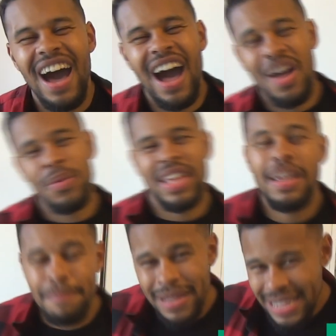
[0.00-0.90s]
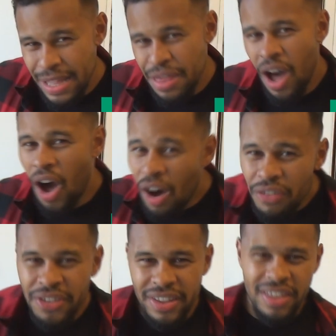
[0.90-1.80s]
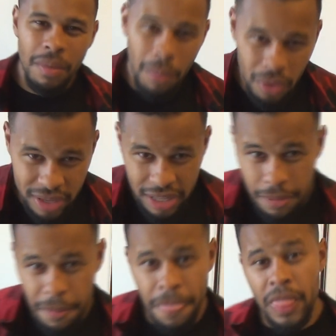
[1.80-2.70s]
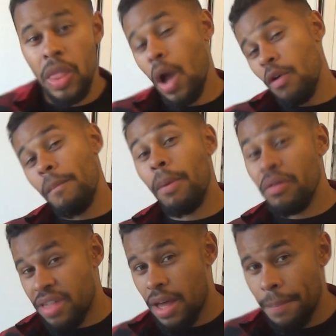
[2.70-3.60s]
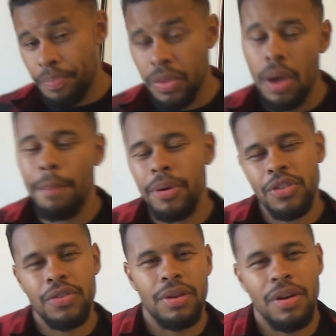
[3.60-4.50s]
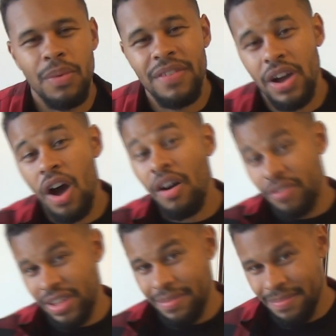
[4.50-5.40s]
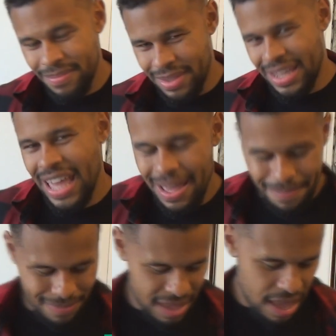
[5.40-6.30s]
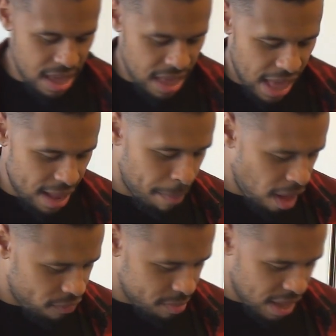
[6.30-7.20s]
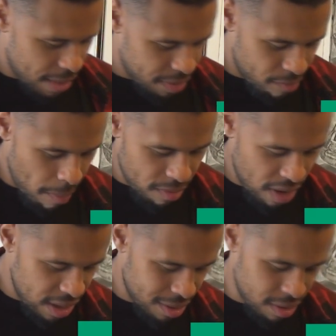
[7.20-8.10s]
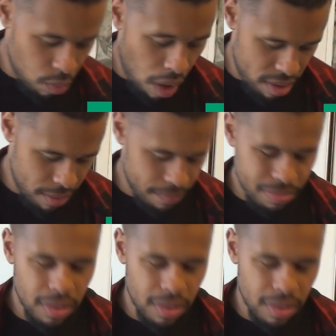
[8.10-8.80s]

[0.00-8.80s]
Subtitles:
I would eat Bonita often in the morning, not with boza, but with a coffee. Okay, and apart from that, the preparation is 1.